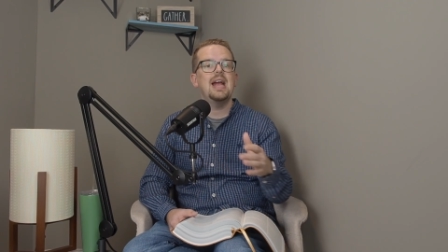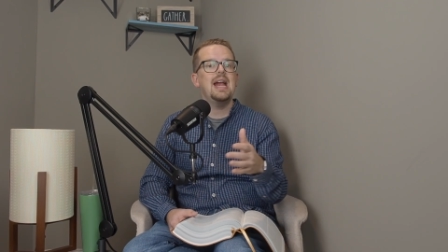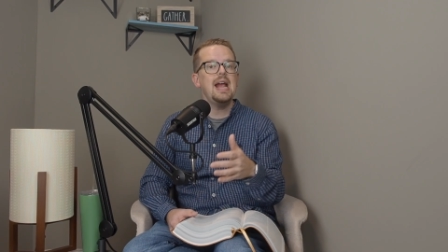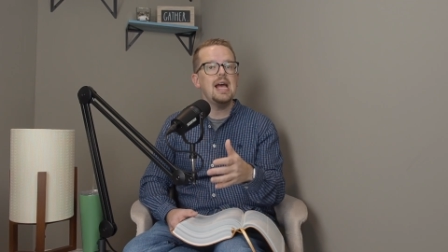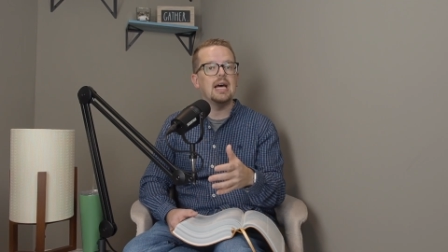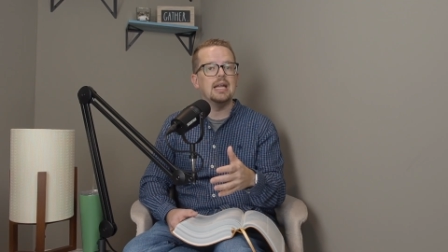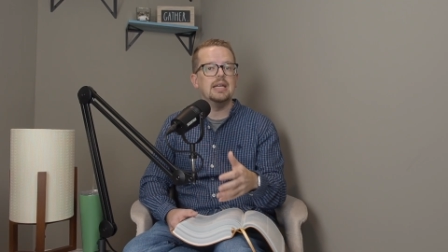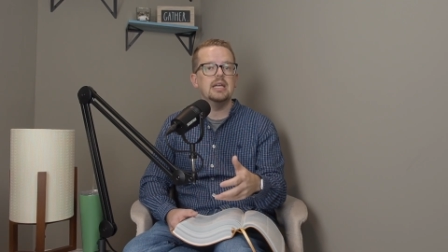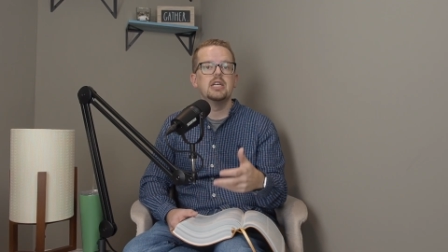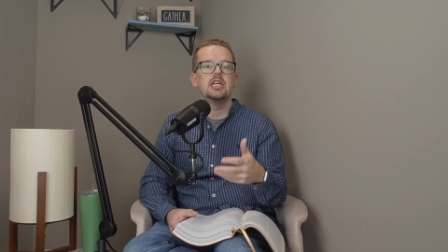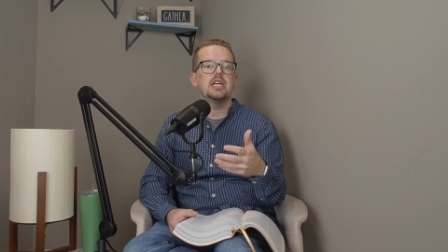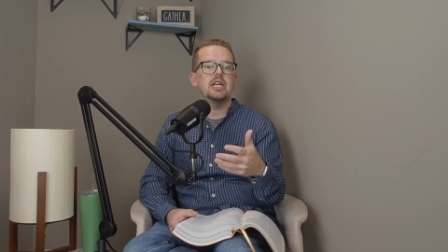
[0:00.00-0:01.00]
and
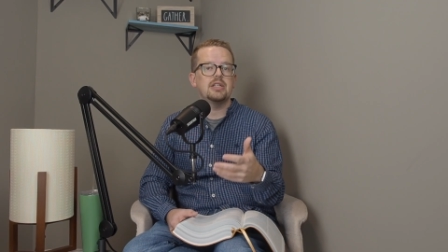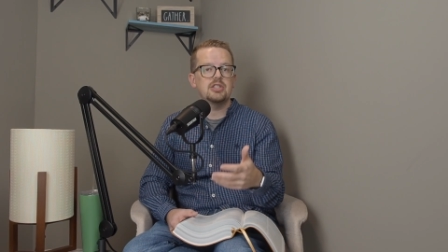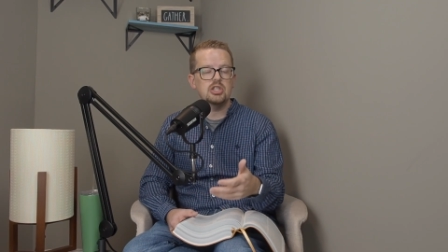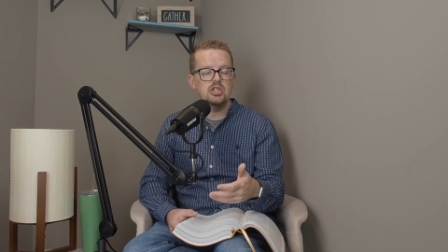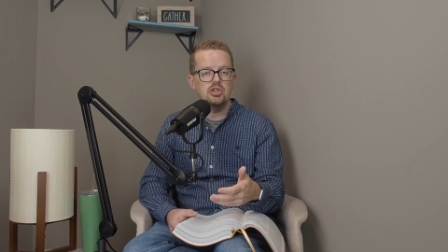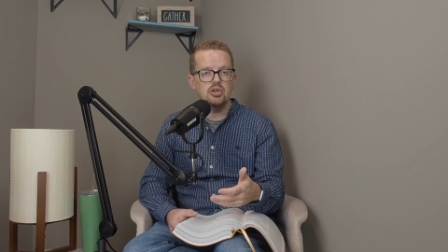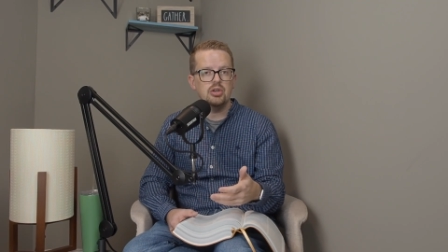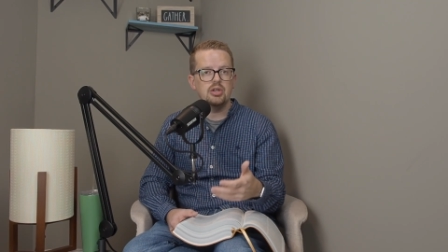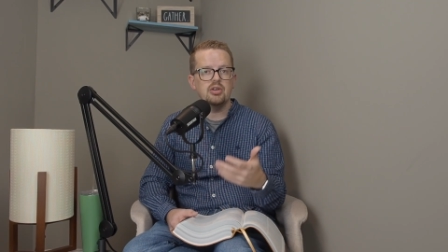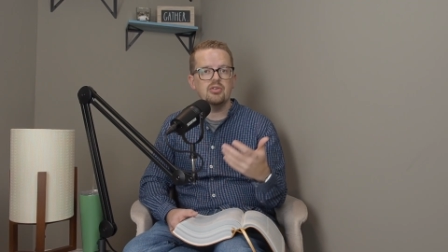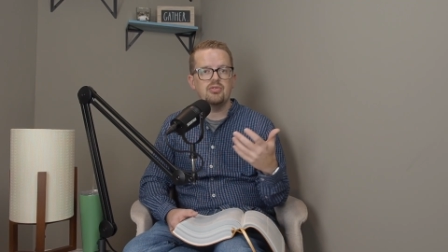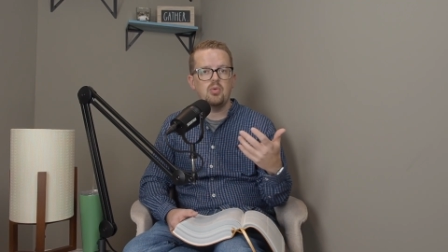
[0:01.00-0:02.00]
it's
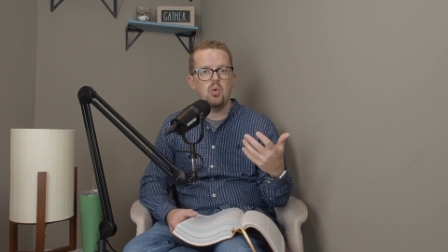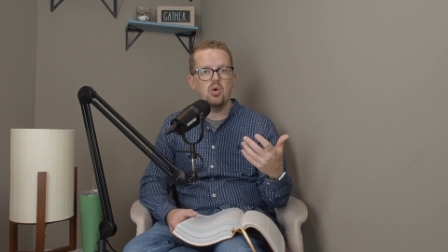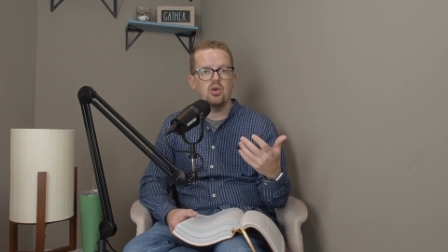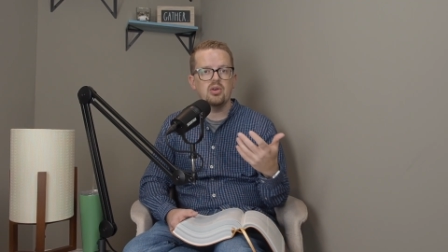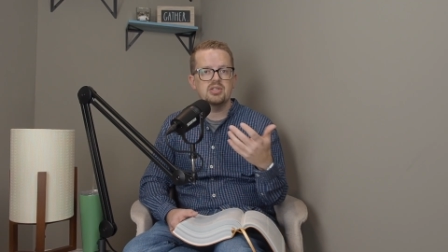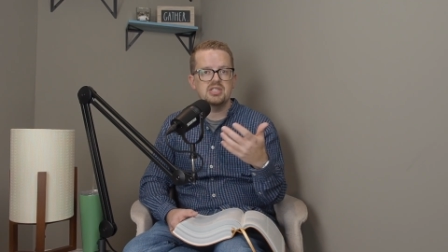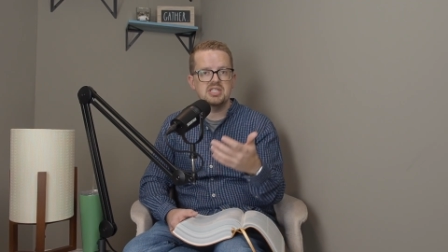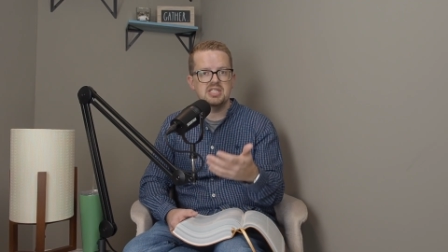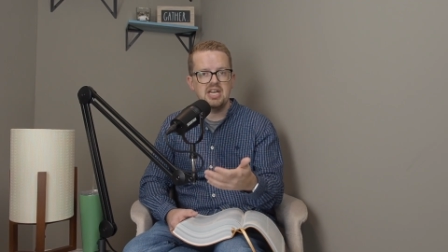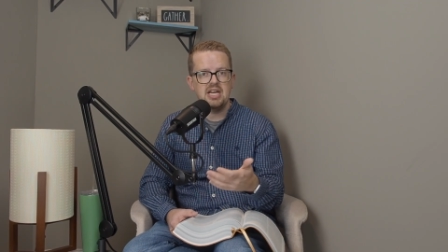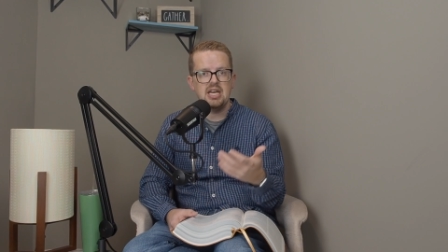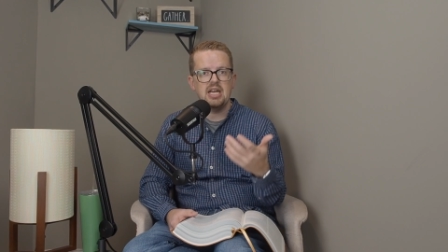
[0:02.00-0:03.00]
good for
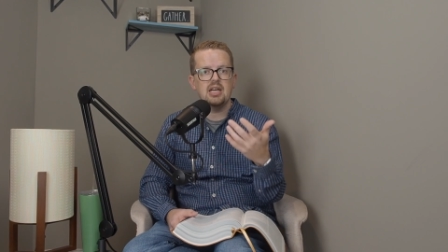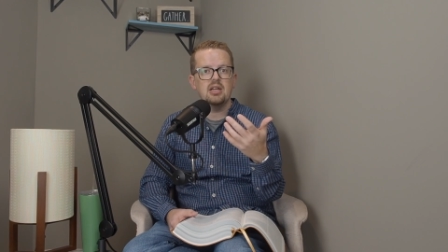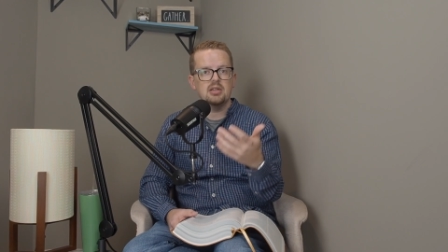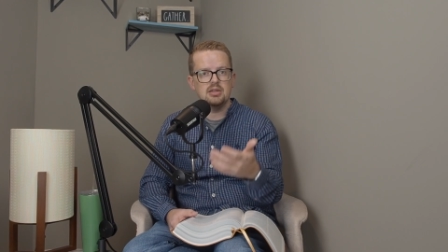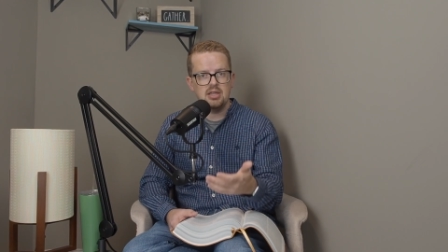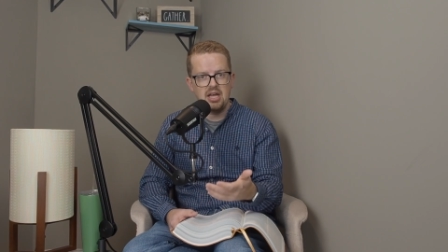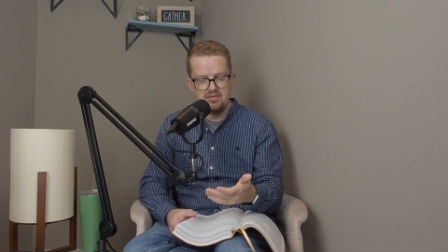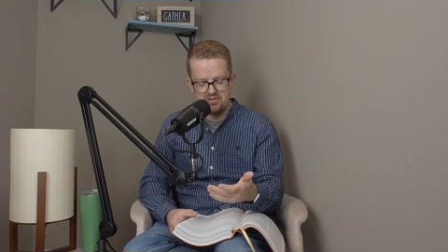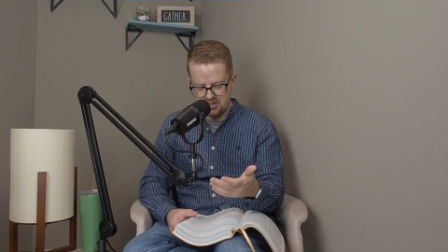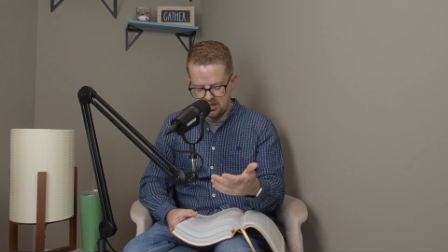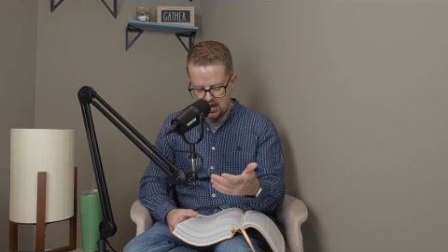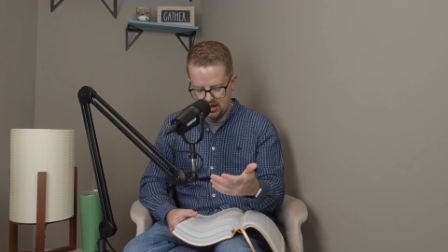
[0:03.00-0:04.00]
sustaining
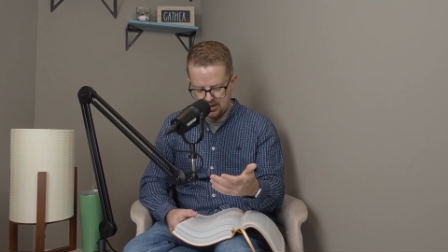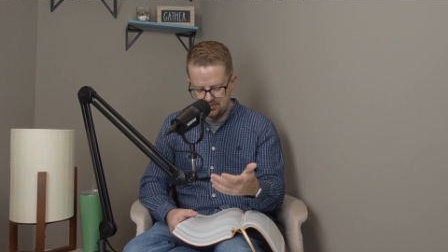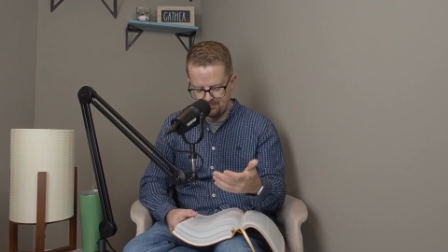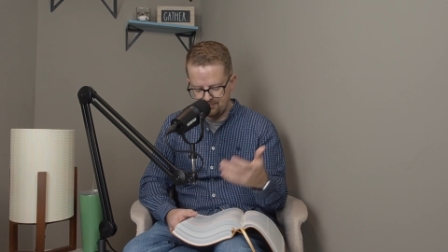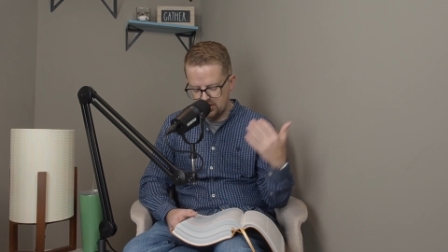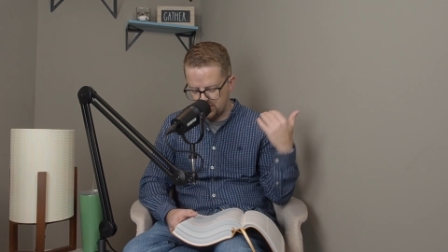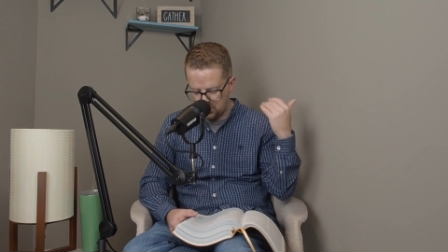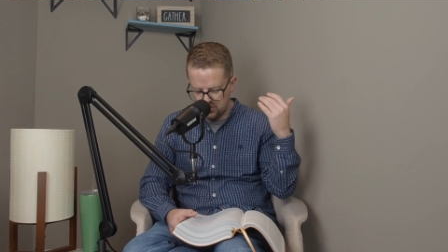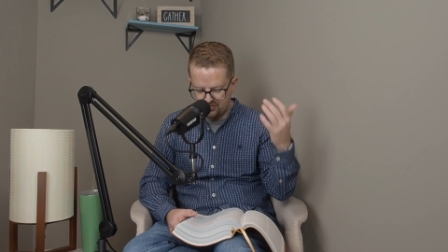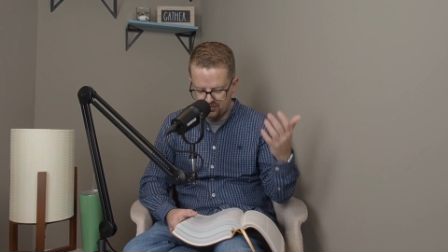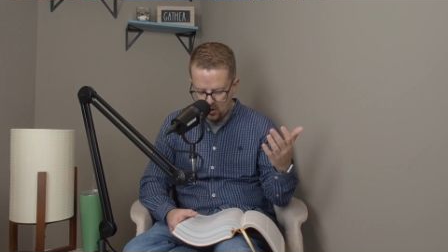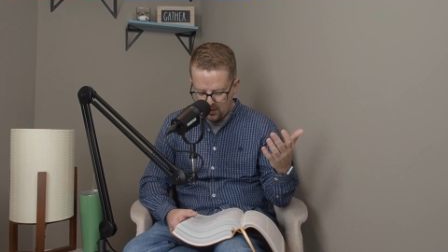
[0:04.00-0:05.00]
livestock. So it's
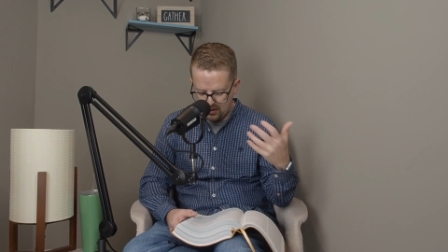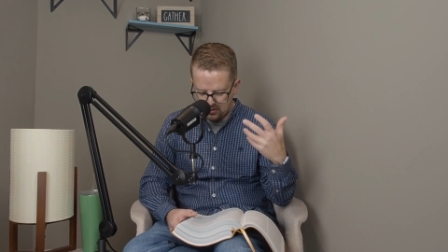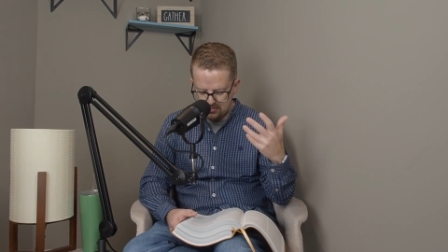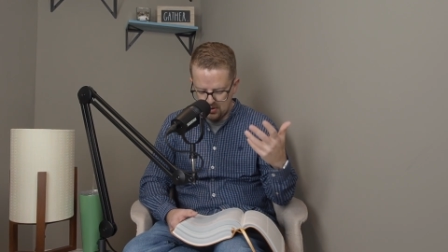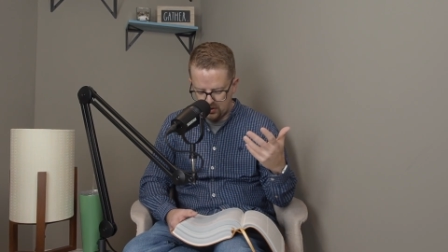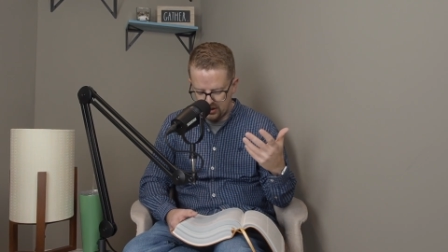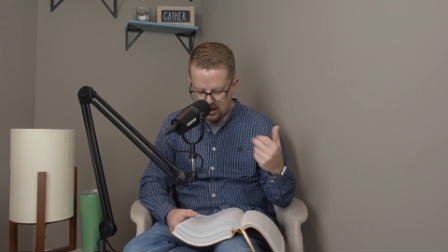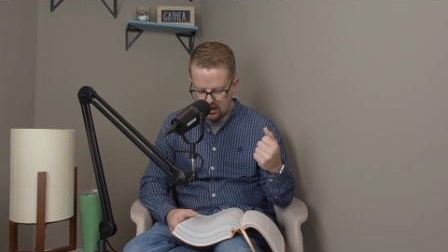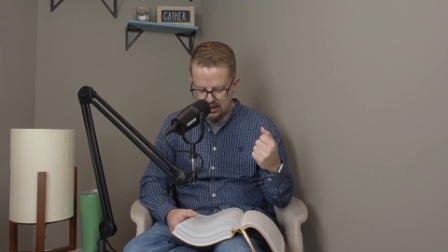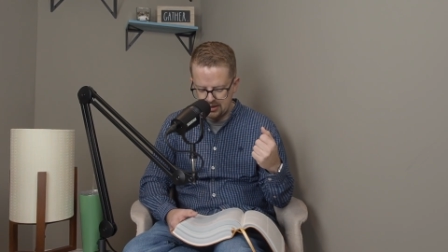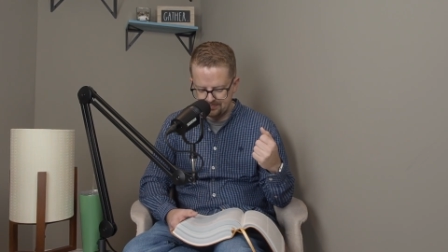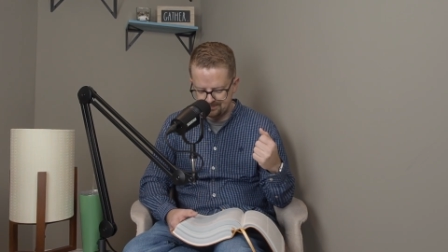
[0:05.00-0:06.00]
flowing with milk and honey.